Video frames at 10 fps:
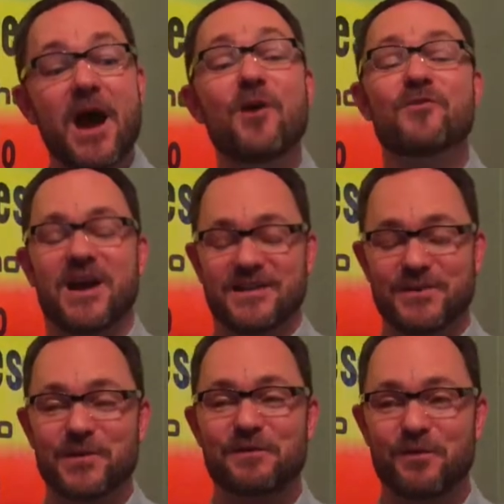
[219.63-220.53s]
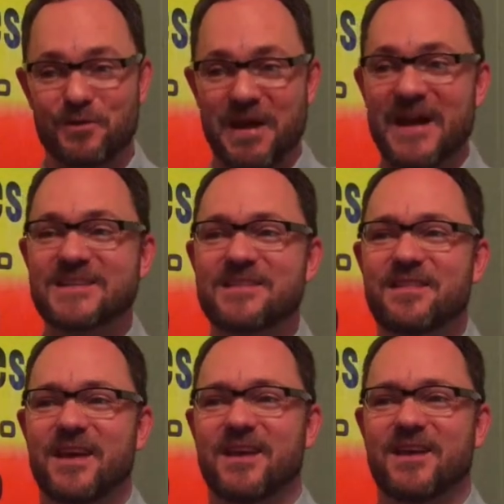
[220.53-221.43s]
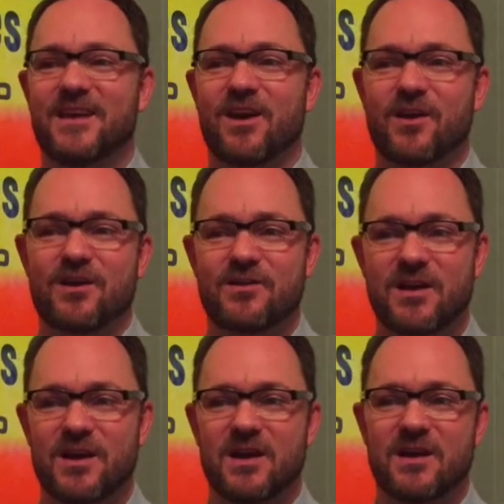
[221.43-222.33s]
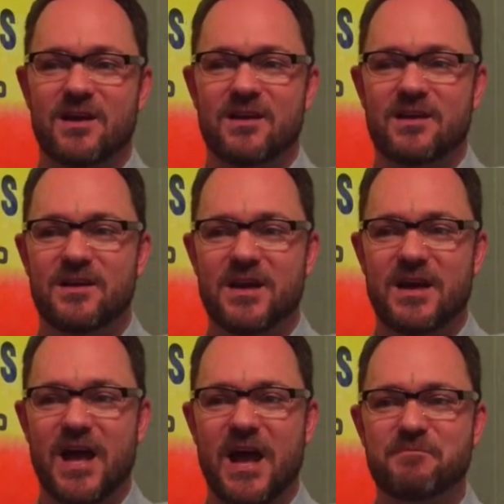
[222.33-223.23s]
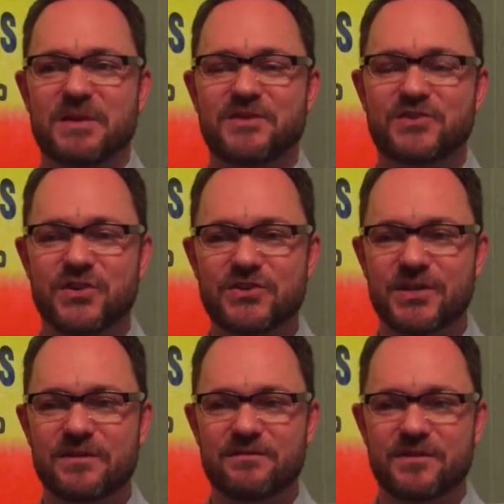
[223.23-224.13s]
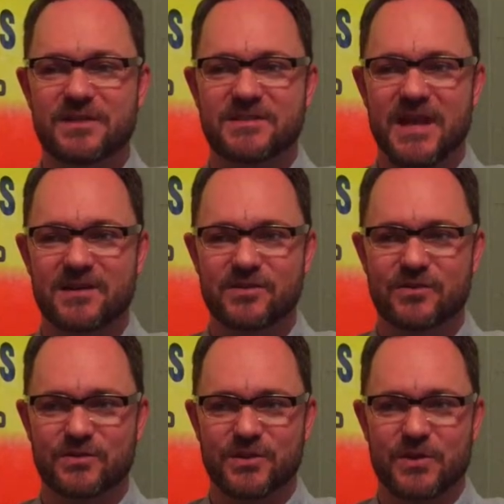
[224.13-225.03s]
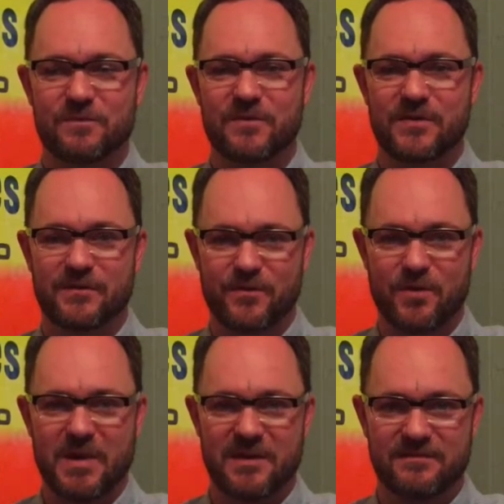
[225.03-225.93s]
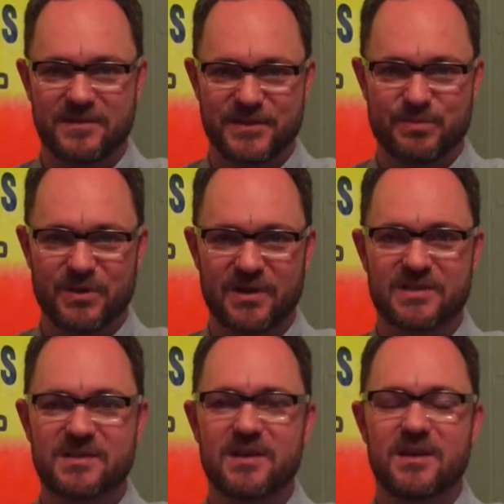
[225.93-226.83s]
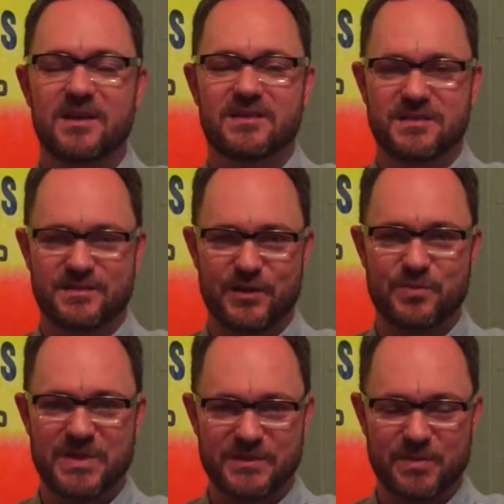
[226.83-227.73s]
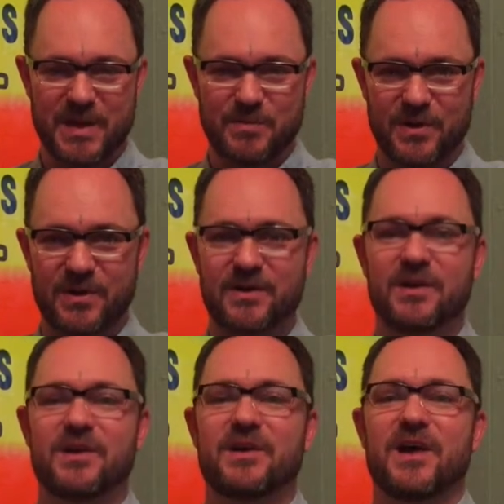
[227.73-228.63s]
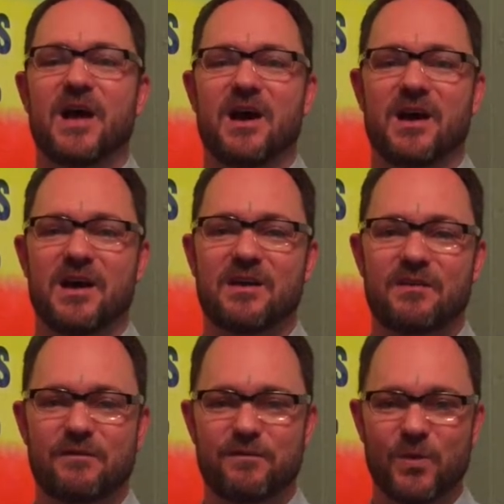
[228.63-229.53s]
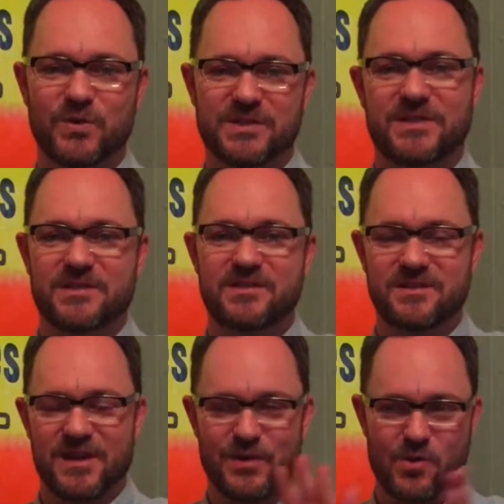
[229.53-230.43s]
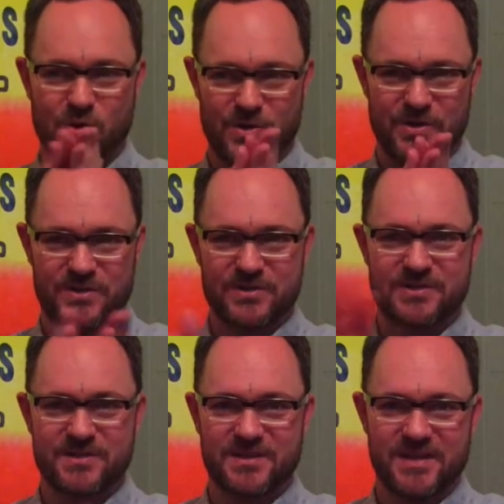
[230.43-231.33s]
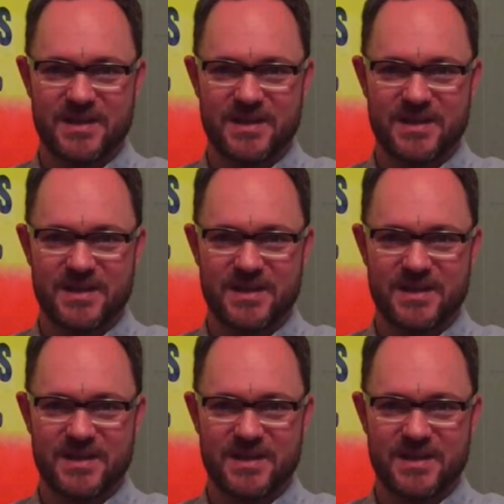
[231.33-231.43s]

Oh, right. So the format. They are, uh, I've been searching for the technical term for the format of these books. It's a single piece of paper, uh, folded in quarters,